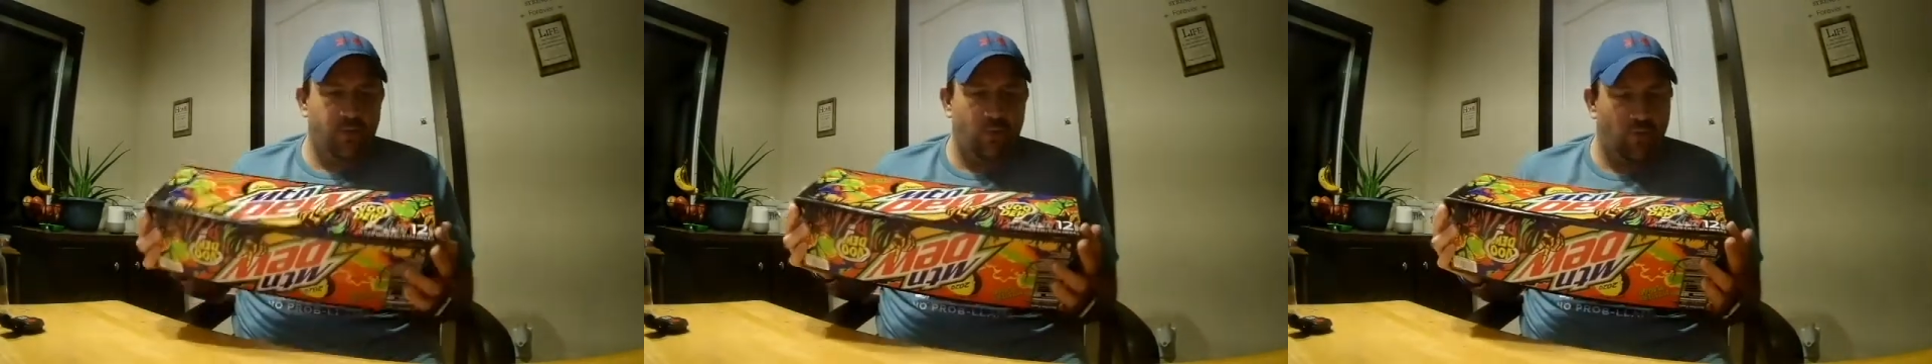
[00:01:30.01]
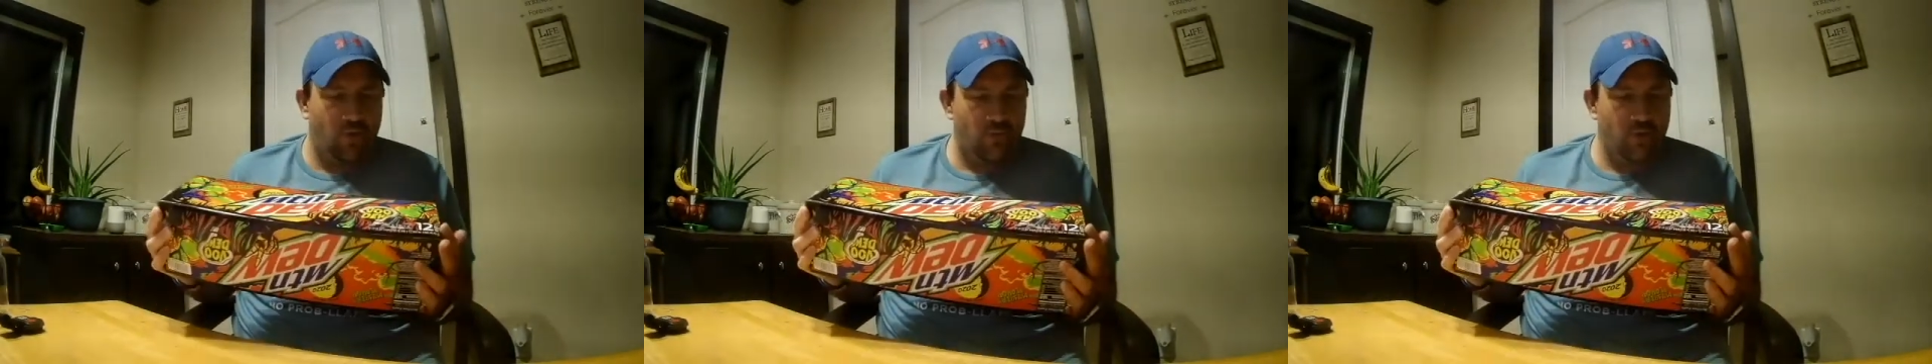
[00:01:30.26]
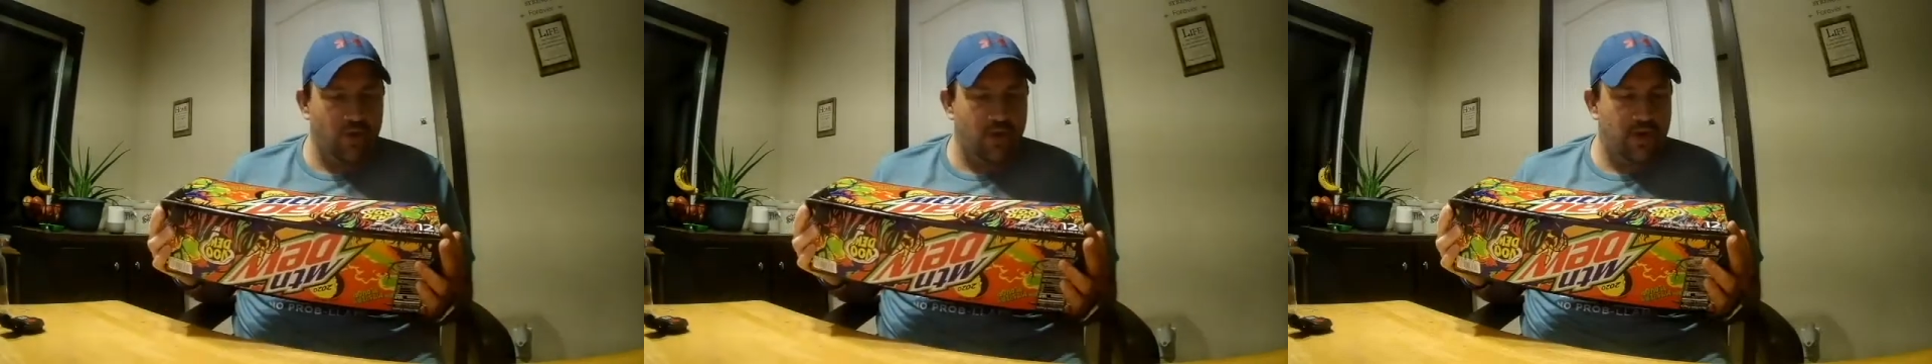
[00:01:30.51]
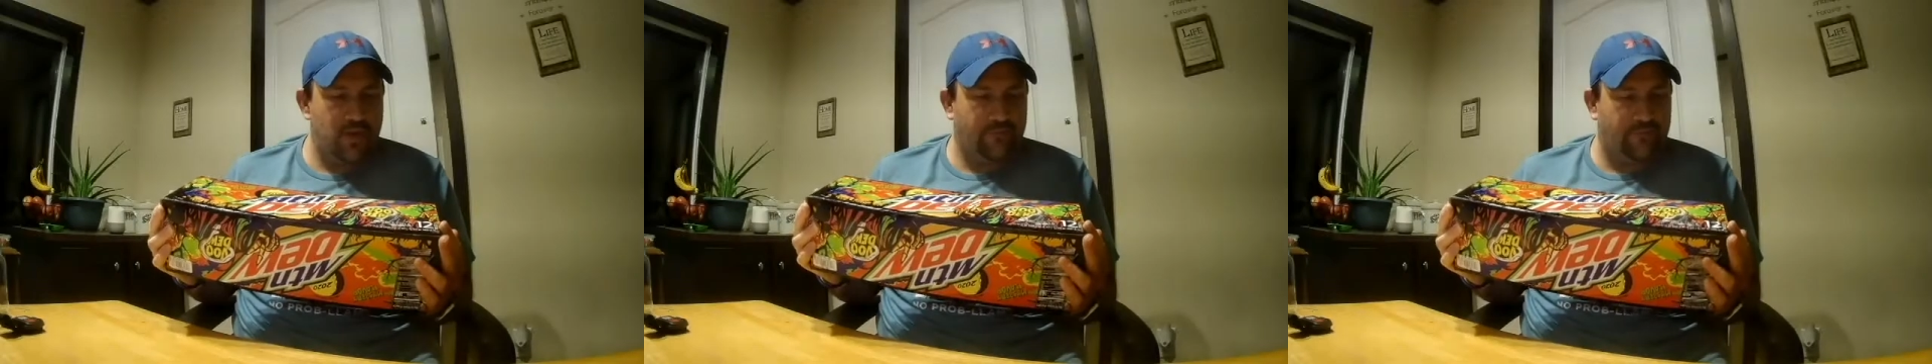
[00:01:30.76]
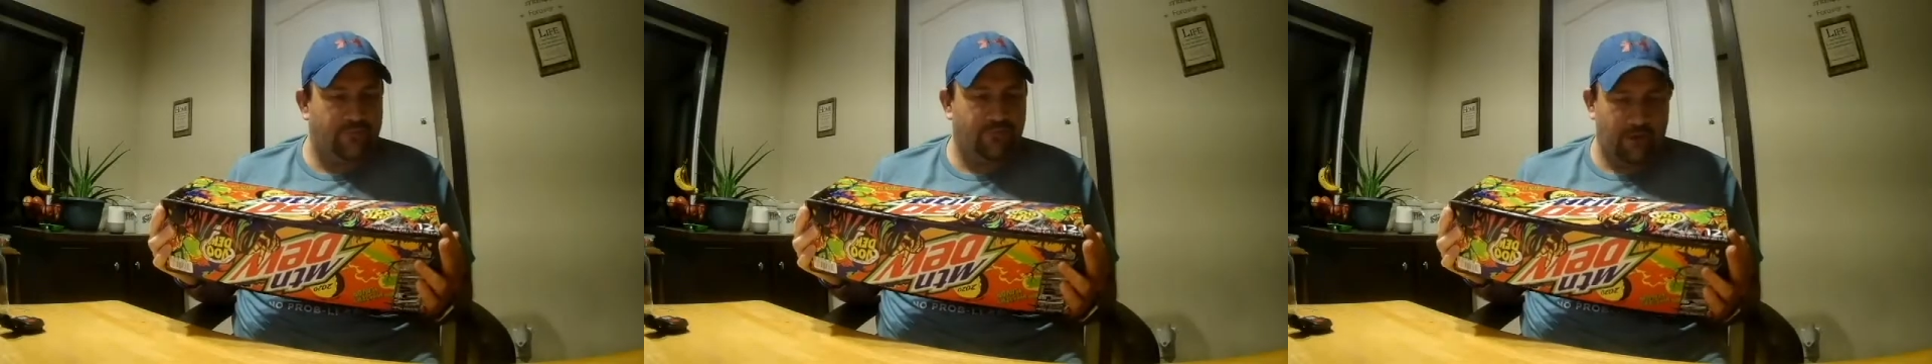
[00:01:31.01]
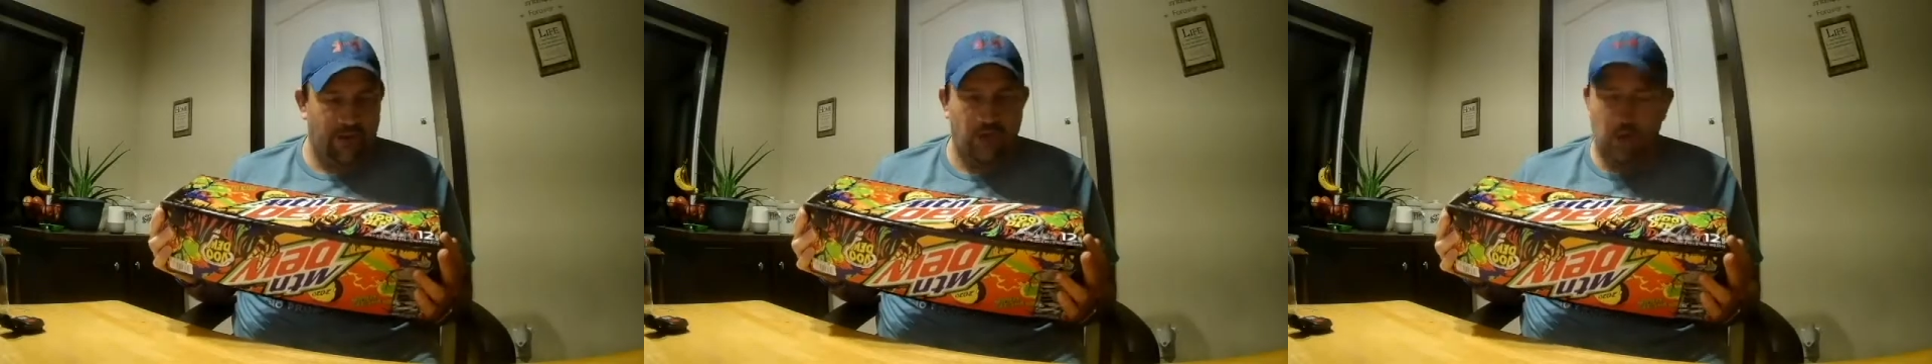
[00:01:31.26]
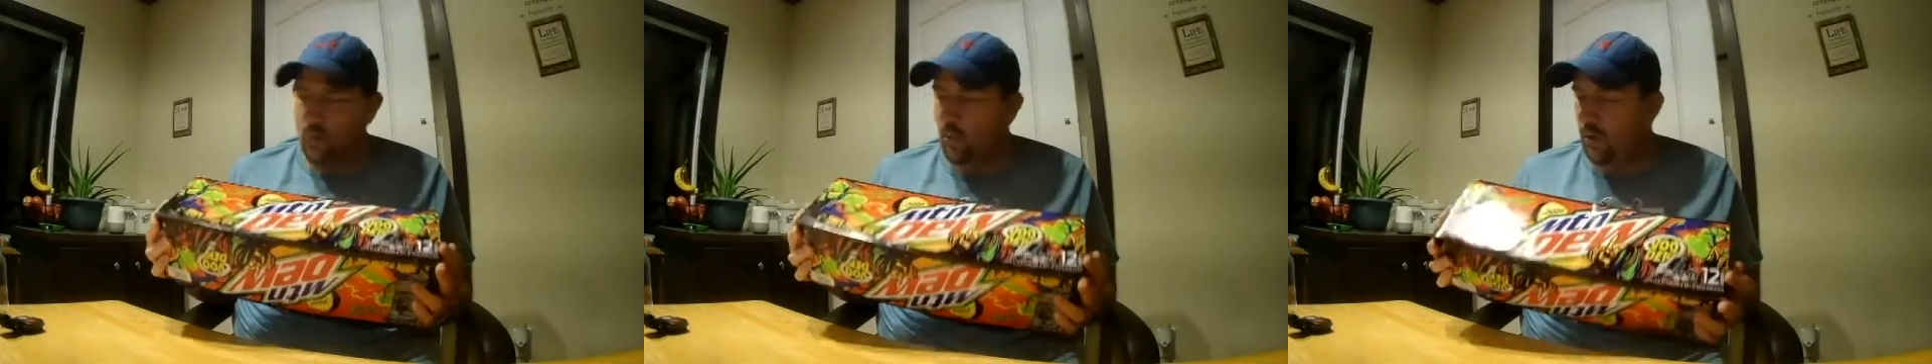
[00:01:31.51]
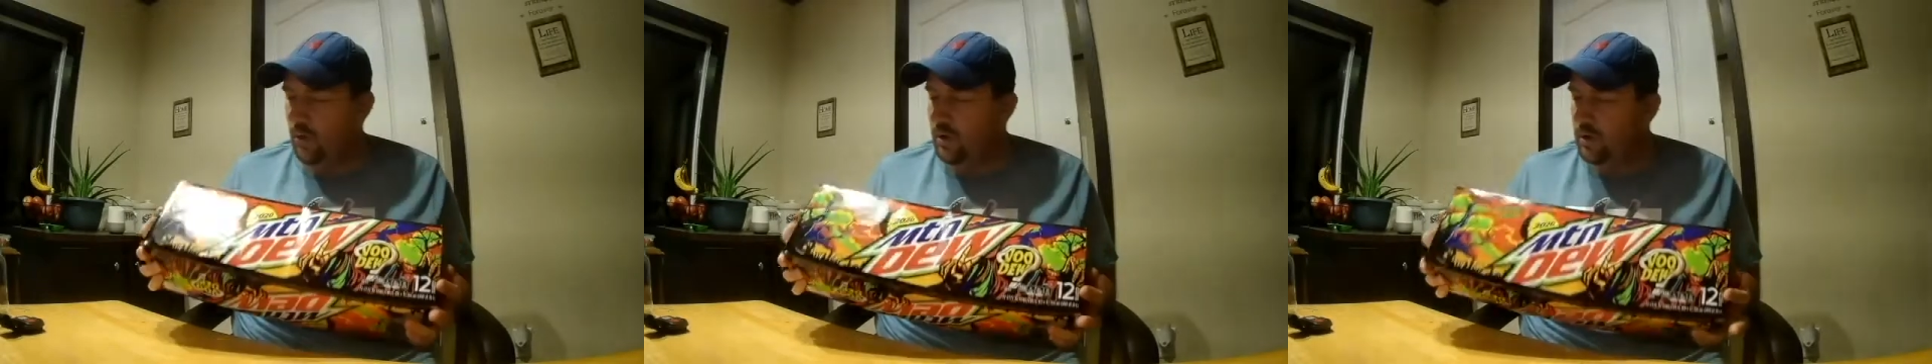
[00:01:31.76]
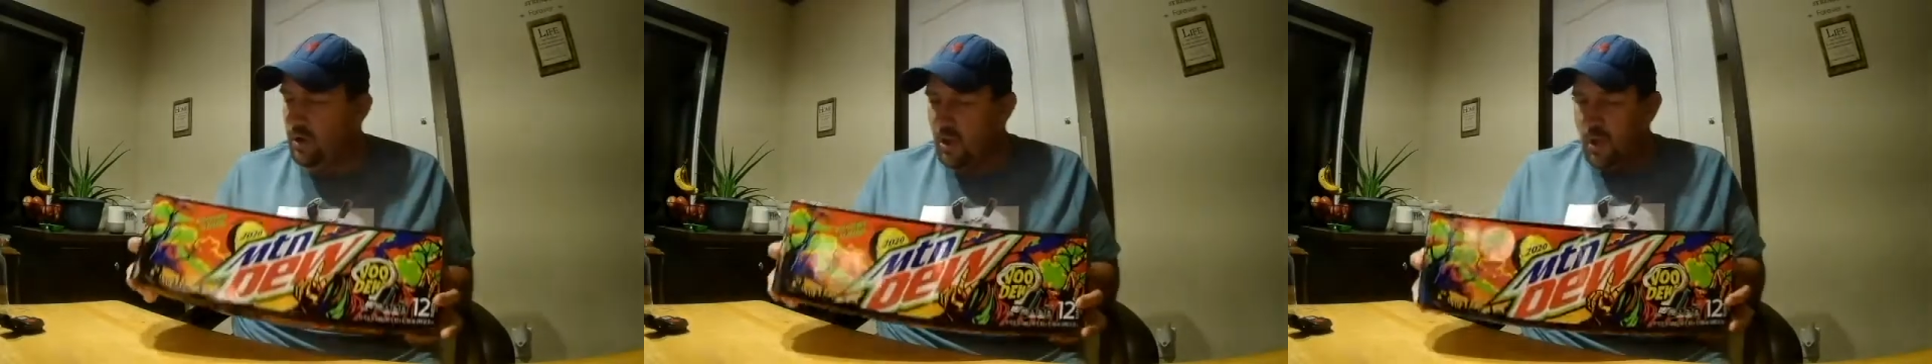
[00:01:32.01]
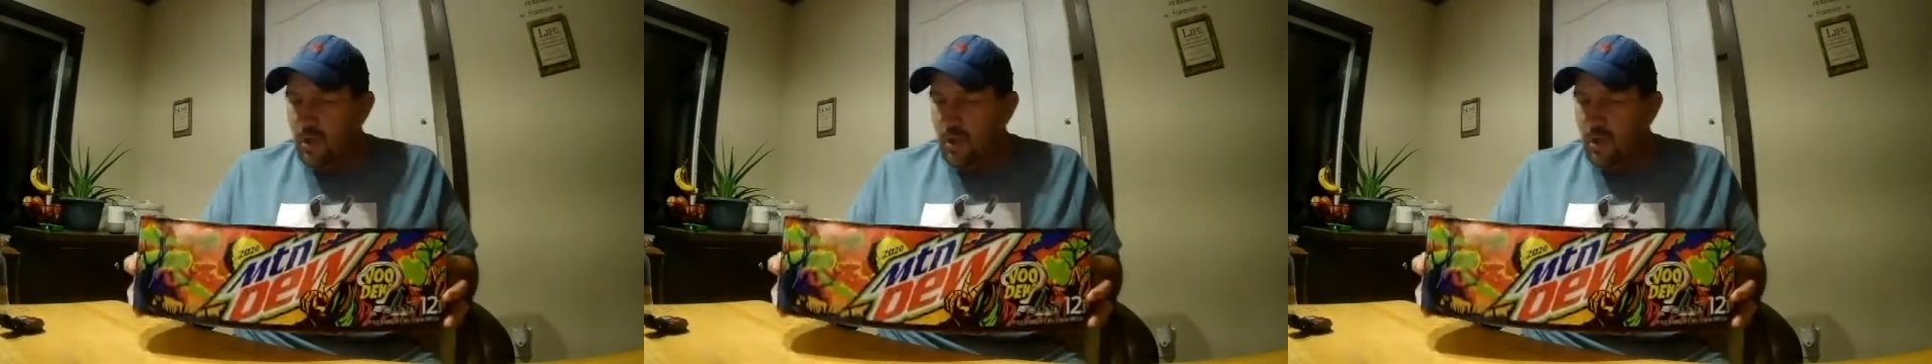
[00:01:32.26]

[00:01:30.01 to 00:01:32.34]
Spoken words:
pretty freaking cool.